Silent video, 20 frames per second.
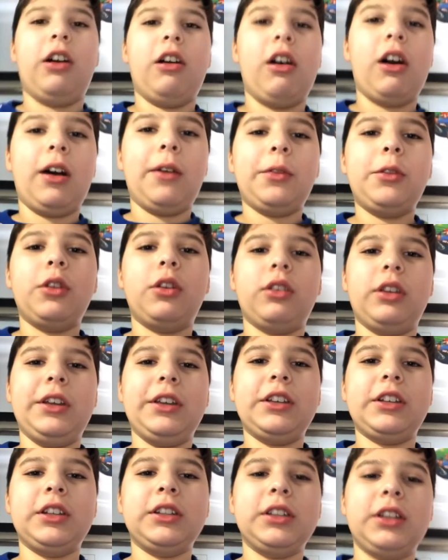I'll have the
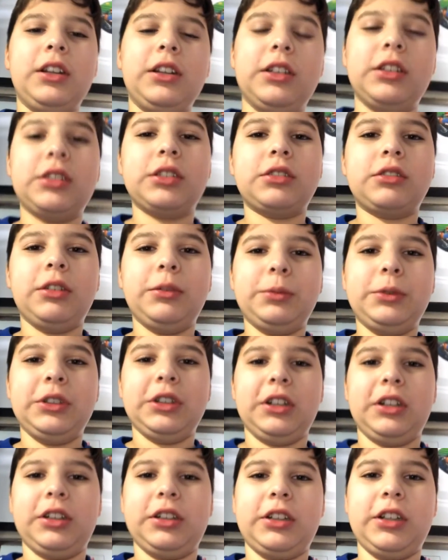link in the
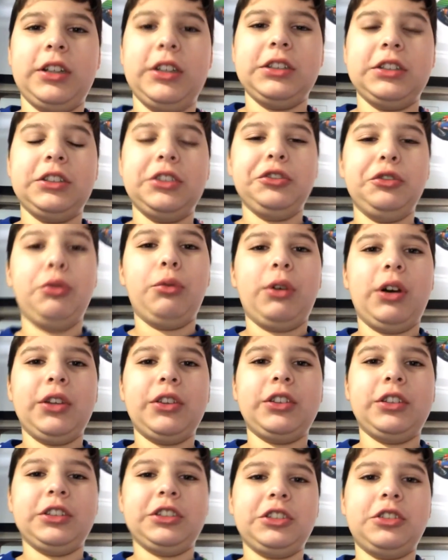description in case you
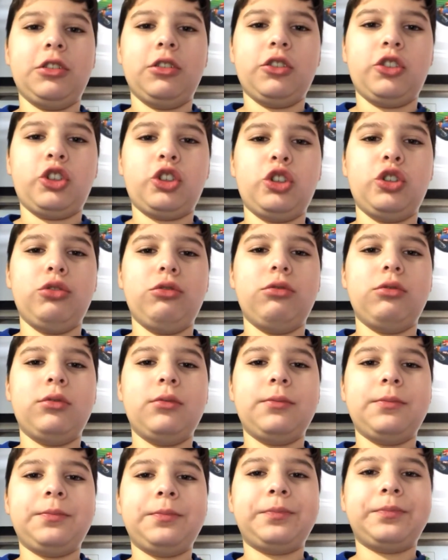want the shirt too.